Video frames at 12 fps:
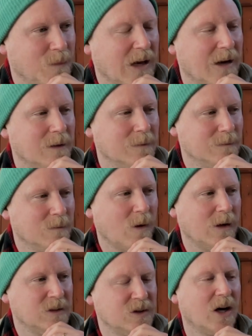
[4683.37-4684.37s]
how
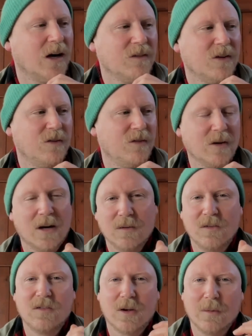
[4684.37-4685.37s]
as artists, you're
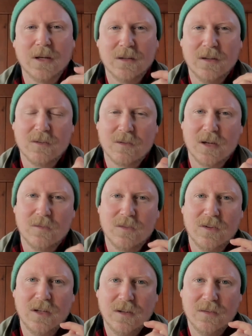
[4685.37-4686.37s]
kind of sowing these creative
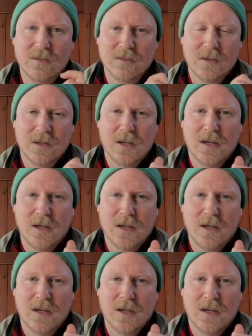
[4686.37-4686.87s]
seeds,